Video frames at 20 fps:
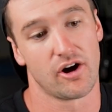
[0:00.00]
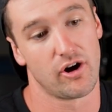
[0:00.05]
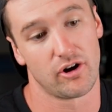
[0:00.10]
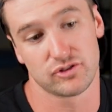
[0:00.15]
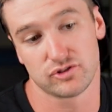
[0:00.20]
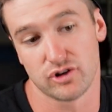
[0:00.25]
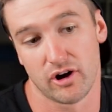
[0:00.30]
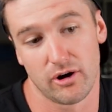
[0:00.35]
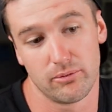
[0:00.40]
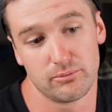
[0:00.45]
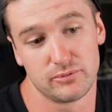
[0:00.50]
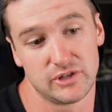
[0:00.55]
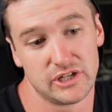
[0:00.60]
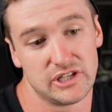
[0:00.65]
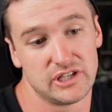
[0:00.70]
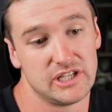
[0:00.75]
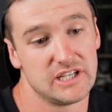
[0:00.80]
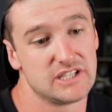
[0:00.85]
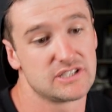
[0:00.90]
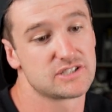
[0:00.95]
oh, Tom
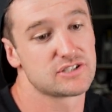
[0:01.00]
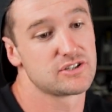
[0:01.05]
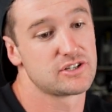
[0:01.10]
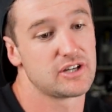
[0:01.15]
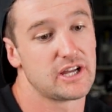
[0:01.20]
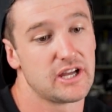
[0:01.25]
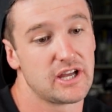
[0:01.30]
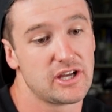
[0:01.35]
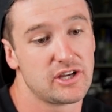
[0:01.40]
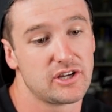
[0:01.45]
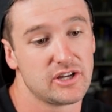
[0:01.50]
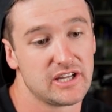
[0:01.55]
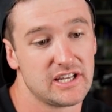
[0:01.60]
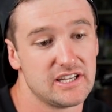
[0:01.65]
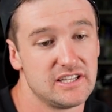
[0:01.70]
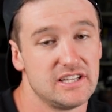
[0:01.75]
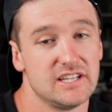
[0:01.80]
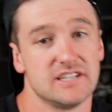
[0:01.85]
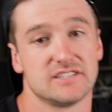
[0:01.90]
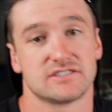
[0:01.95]
did this, he
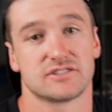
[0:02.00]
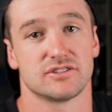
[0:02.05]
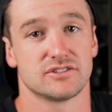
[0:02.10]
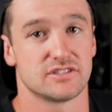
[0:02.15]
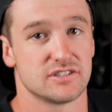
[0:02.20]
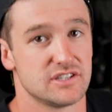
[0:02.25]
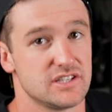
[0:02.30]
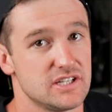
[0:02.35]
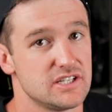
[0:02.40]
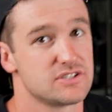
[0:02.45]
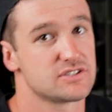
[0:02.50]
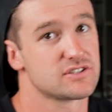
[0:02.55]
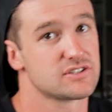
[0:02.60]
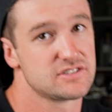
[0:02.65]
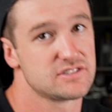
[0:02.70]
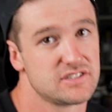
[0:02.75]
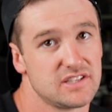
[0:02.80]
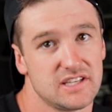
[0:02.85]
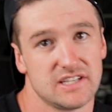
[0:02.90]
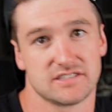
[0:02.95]
did this because of this,
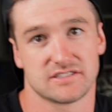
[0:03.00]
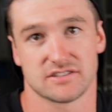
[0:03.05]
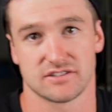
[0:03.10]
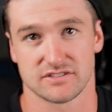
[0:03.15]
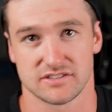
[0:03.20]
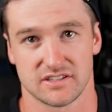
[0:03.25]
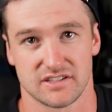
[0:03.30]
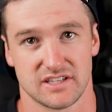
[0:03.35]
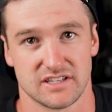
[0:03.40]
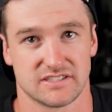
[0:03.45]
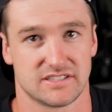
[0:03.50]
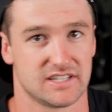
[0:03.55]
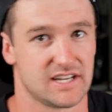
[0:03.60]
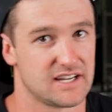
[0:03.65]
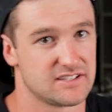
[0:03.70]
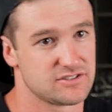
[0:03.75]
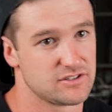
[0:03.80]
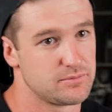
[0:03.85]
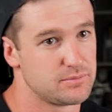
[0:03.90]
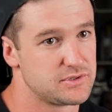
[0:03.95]
of this, because of this. He
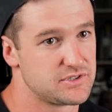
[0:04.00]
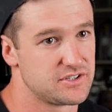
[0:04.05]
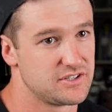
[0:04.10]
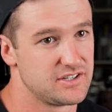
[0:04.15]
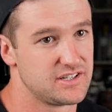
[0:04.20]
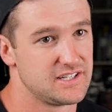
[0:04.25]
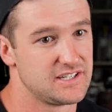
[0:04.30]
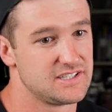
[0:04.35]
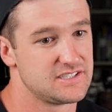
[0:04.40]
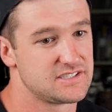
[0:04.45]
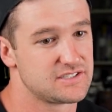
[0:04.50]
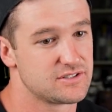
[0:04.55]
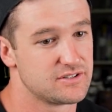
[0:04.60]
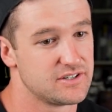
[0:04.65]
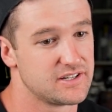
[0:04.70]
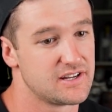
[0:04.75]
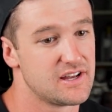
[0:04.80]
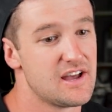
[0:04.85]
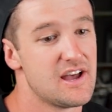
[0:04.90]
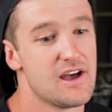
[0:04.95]
has opportunities to
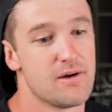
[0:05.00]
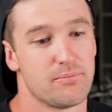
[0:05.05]
it.